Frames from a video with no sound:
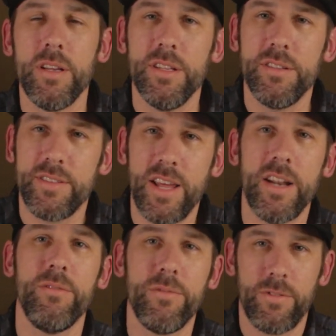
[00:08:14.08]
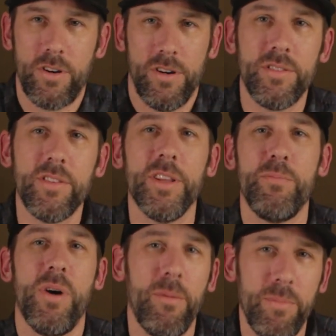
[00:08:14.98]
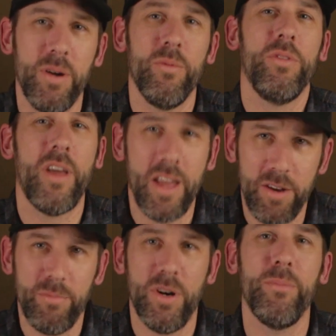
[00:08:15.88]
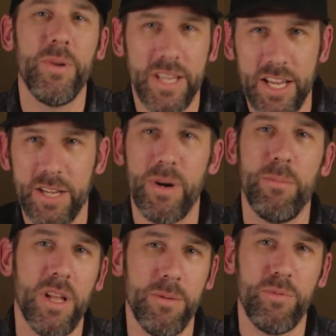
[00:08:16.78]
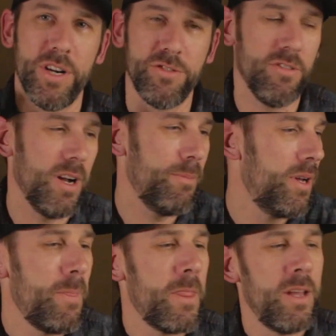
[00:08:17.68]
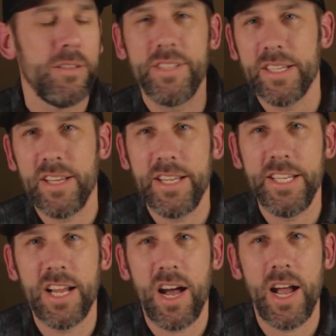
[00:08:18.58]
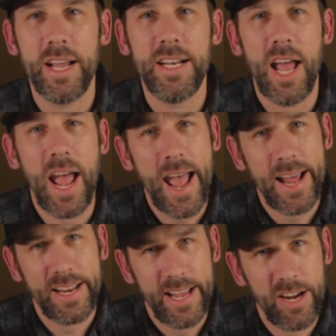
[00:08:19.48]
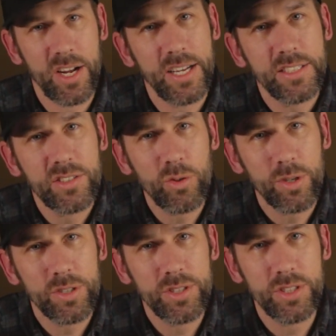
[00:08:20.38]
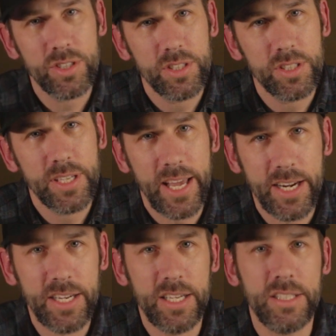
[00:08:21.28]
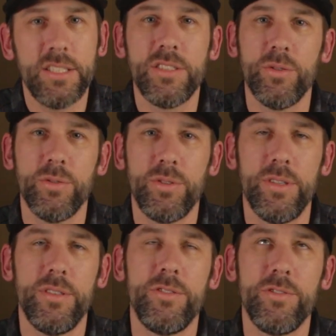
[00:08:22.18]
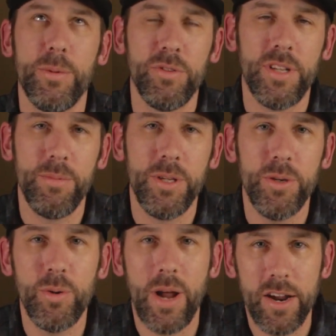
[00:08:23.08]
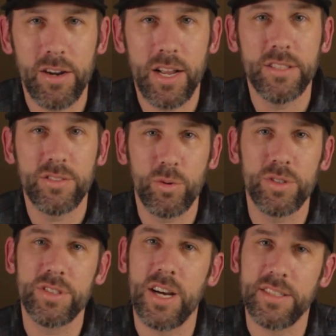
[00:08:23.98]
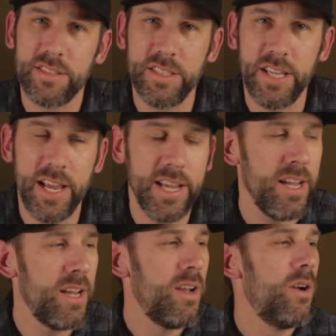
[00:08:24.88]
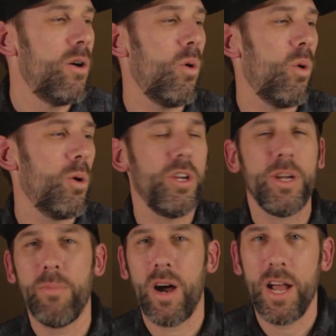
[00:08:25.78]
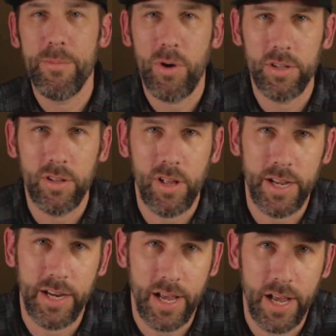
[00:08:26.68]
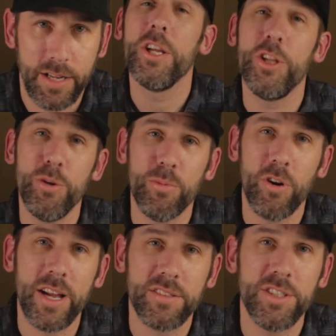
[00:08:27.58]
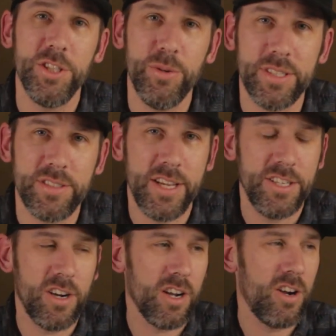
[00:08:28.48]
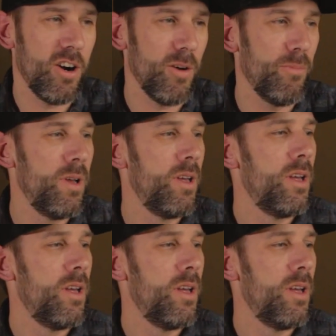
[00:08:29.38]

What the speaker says: instead of constantly pumping with the hand pump and getting my blood pressure up. $689 at Airgun Source Canada, so www.airgunsource.ca, or you can buy them online at umarexusa.com.